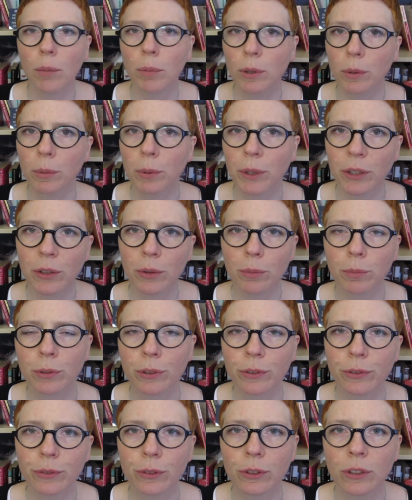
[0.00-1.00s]
A book where you
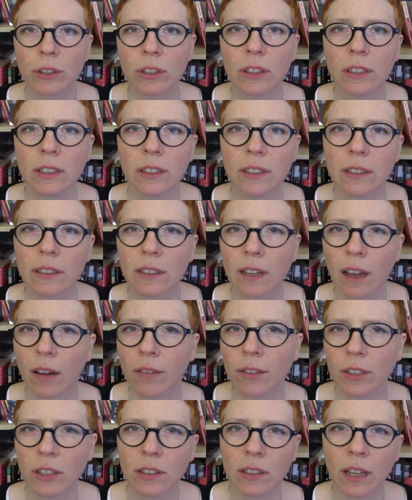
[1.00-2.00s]
prefer the
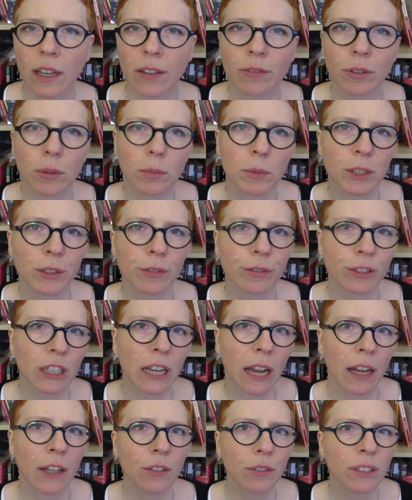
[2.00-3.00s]
cover design from a different
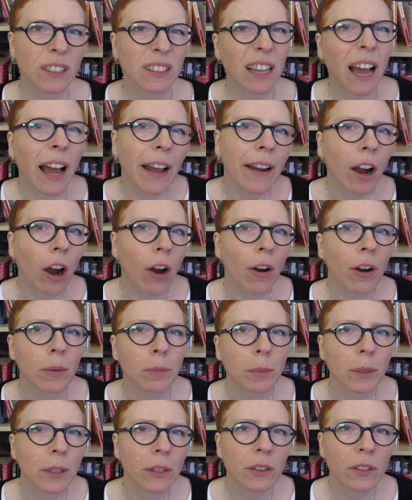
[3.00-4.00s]
country is kind of
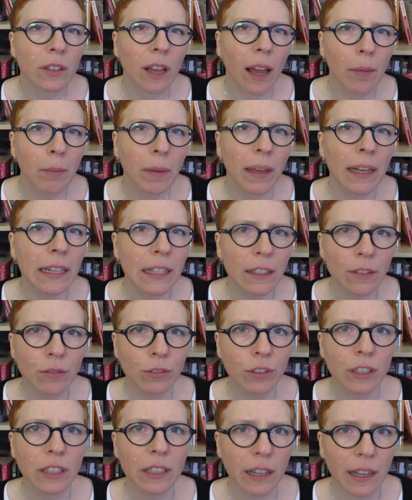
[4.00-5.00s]
hard because I mainly
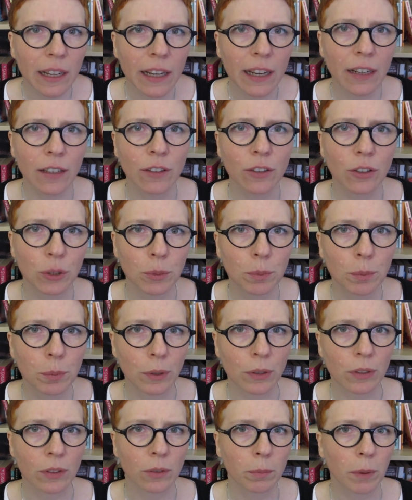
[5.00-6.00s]
read English
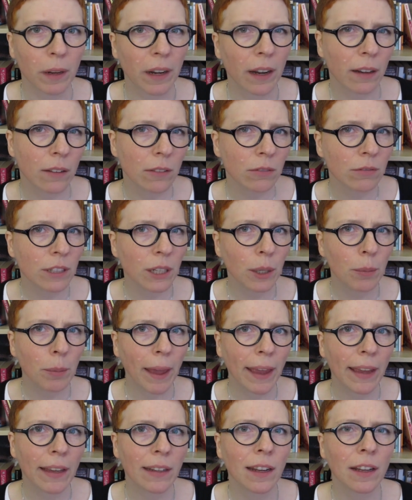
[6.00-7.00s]
books, but I don't really
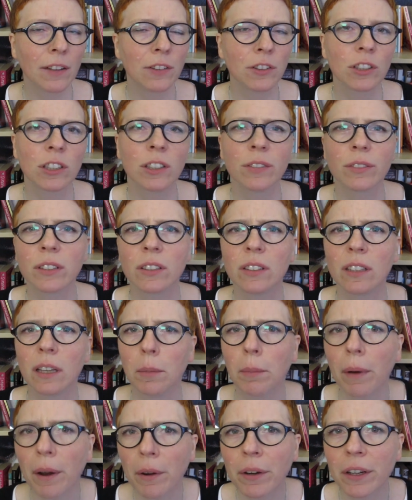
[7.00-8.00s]
pay attention if it's the
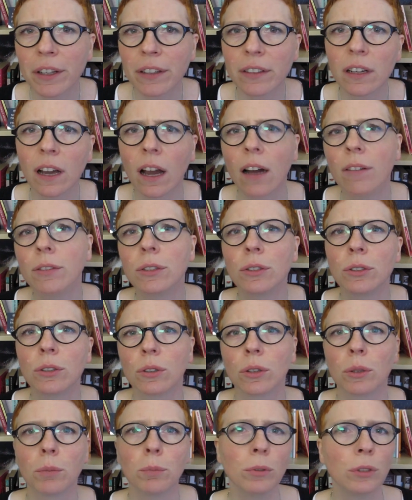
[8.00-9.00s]
American cover
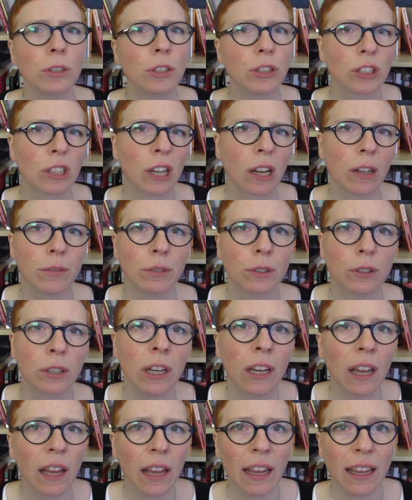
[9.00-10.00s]
or the British cover.
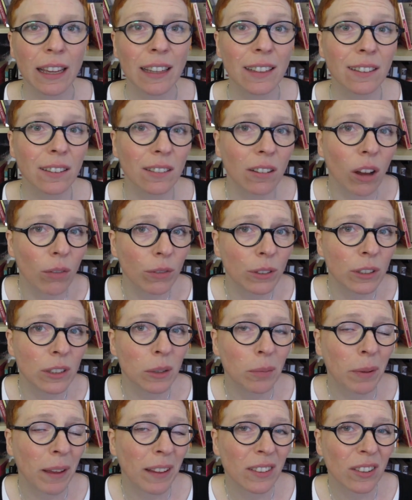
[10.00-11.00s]
It often
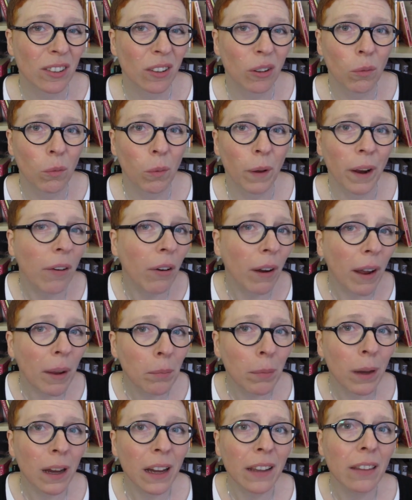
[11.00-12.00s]
depends on where I
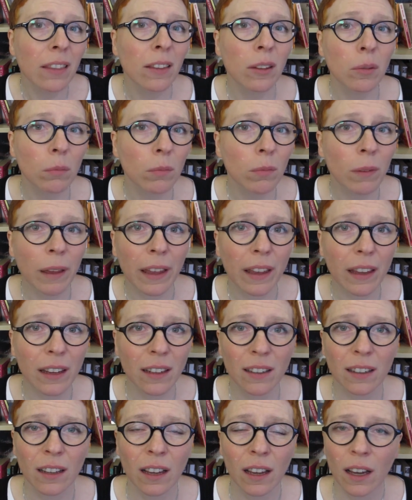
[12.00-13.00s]
buy them
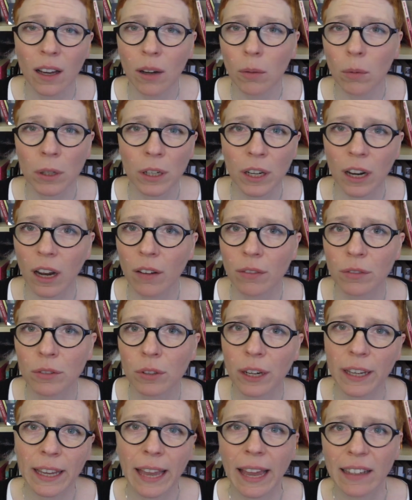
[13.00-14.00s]
and what
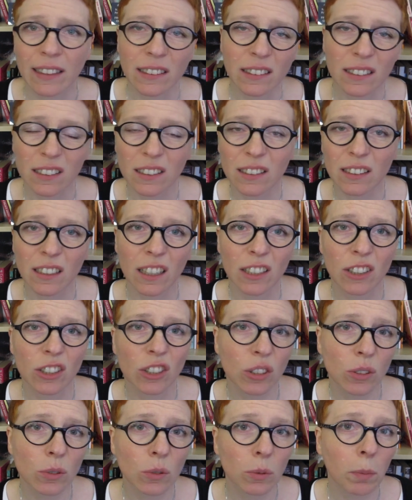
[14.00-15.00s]
cover I get. And since I
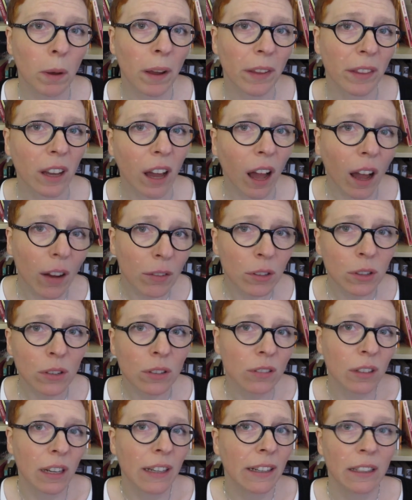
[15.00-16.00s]
choose by the
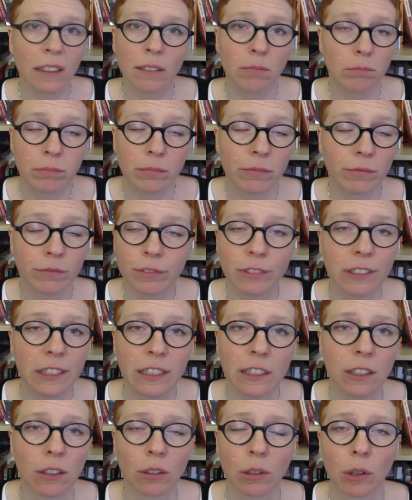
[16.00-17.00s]
cover, I
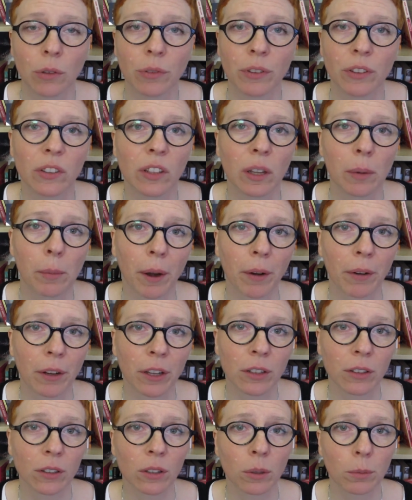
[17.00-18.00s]
really don't know if it's the
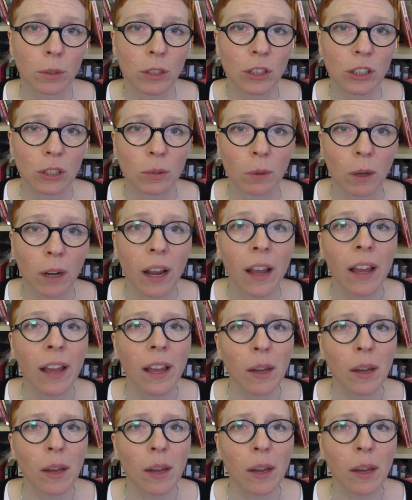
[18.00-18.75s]
American or the British one.